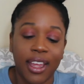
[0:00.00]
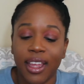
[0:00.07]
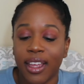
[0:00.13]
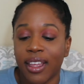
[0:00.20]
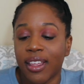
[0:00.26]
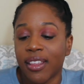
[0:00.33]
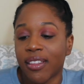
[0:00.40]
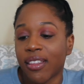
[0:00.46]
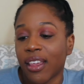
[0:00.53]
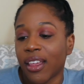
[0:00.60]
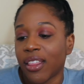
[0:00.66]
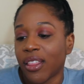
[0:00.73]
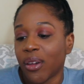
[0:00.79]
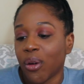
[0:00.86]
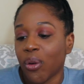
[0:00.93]
is
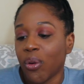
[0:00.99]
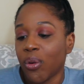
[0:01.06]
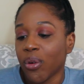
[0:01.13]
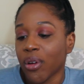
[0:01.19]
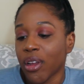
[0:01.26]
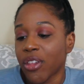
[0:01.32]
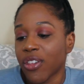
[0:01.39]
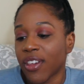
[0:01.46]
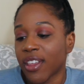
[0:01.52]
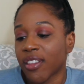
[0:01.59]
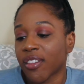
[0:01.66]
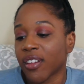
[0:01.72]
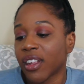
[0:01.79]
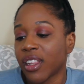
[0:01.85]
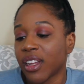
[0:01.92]
the
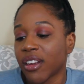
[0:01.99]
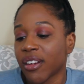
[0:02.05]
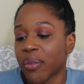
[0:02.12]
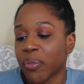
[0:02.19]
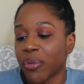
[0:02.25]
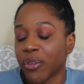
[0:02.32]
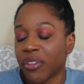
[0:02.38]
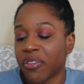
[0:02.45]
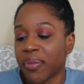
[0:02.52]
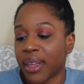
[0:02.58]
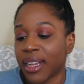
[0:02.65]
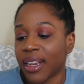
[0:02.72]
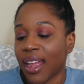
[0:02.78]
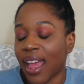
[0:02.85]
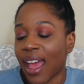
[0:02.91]
Origins Clear
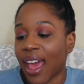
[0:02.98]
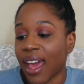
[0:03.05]
Improvement